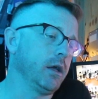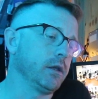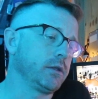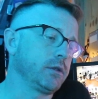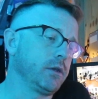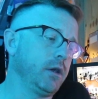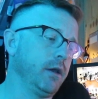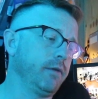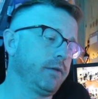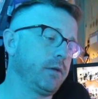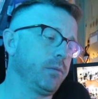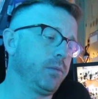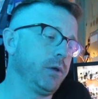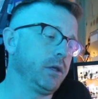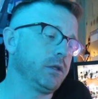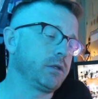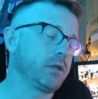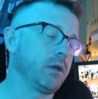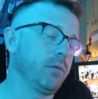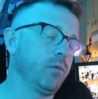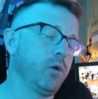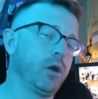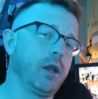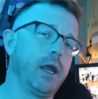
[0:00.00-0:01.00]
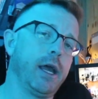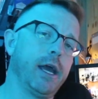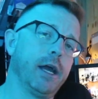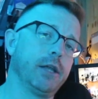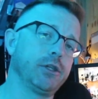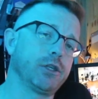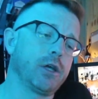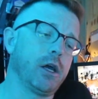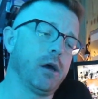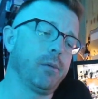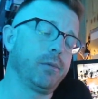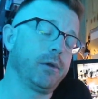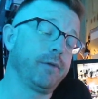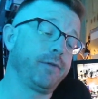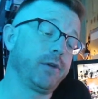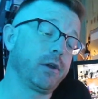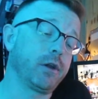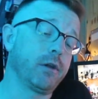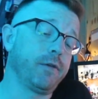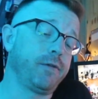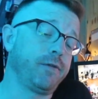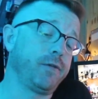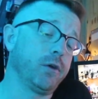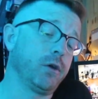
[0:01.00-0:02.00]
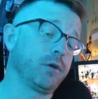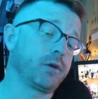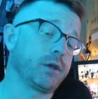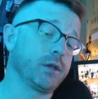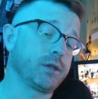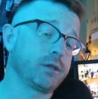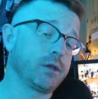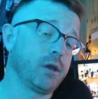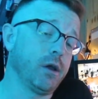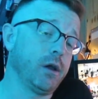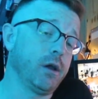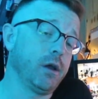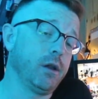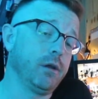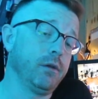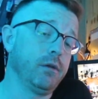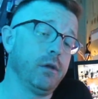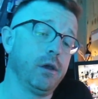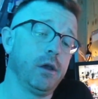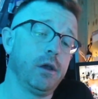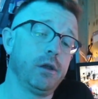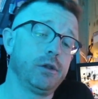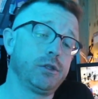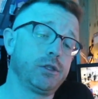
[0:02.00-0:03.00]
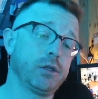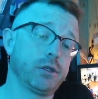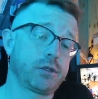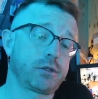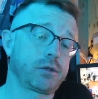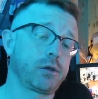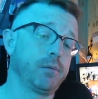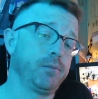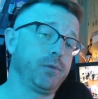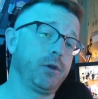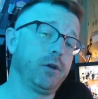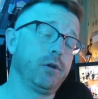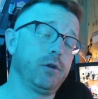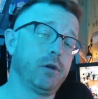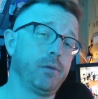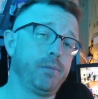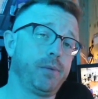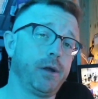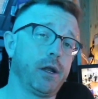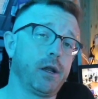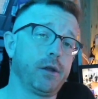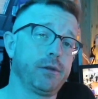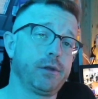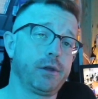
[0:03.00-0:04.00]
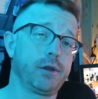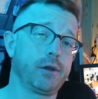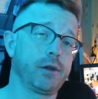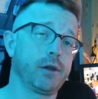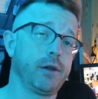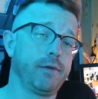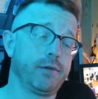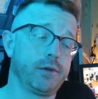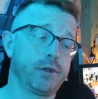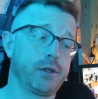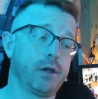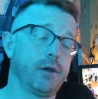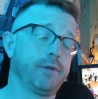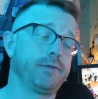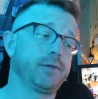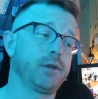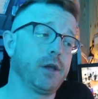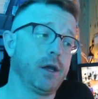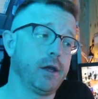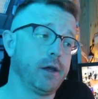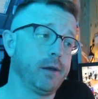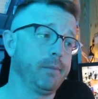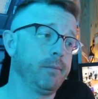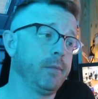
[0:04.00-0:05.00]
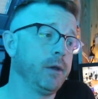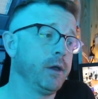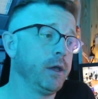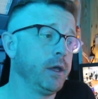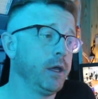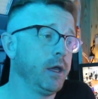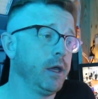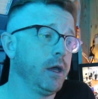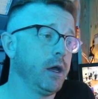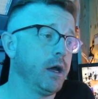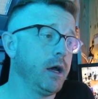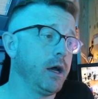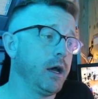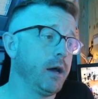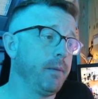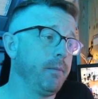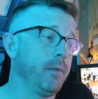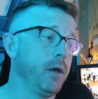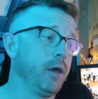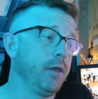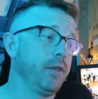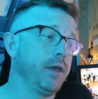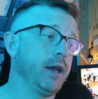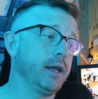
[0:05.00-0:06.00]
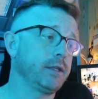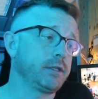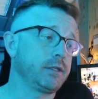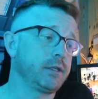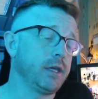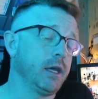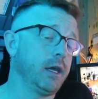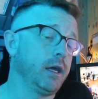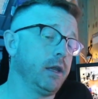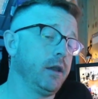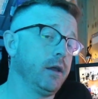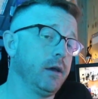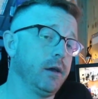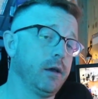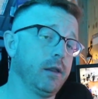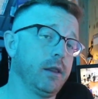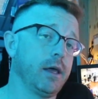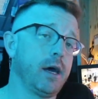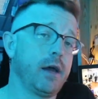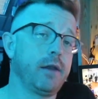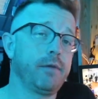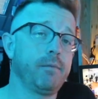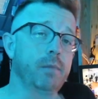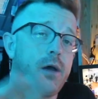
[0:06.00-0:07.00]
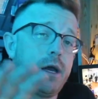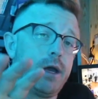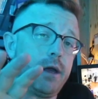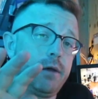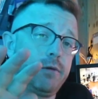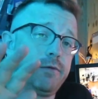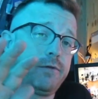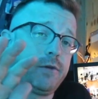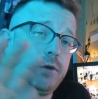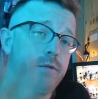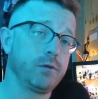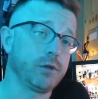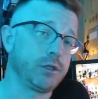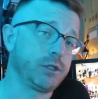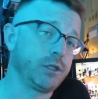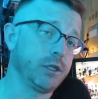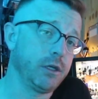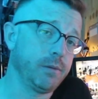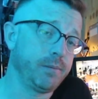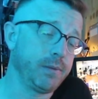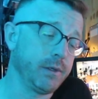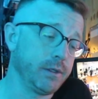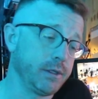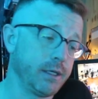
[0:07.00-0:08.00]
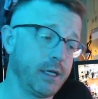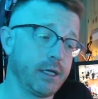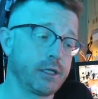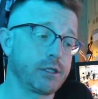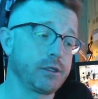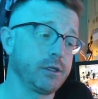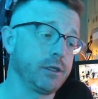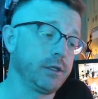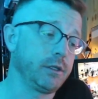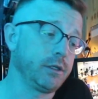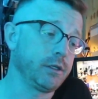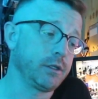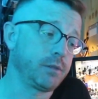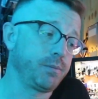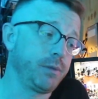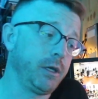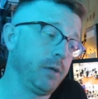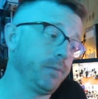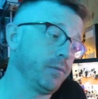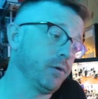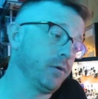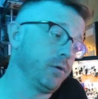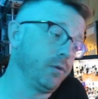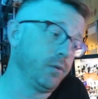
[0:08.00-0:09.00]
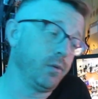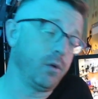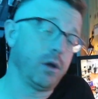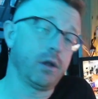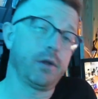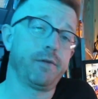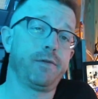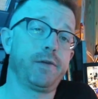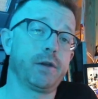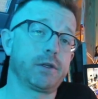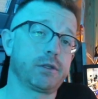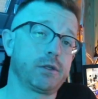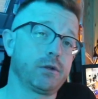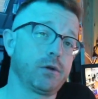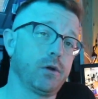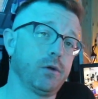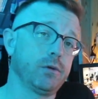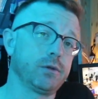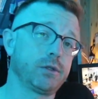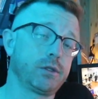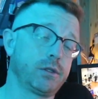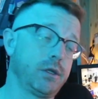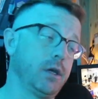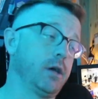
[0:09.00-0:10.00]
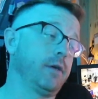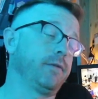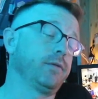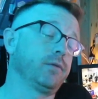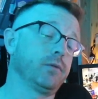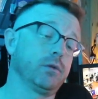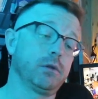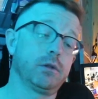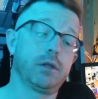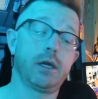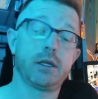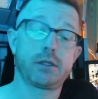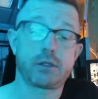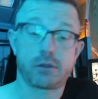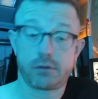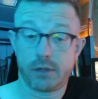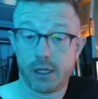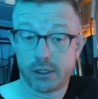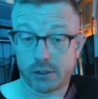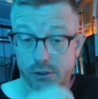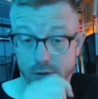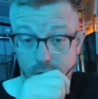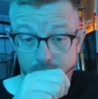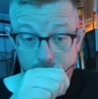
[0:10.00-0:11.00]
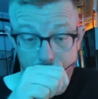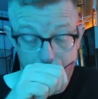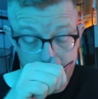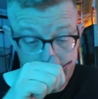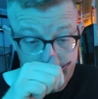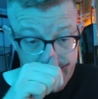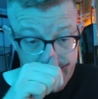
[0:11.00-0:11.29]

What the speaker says: So you have to be somewhat agile. But if you're going to focus on just computer repair, I think you're going to have a tough time. That said, a lot of my viewership is actually just people who want to fix their own stuff. Well, that's great.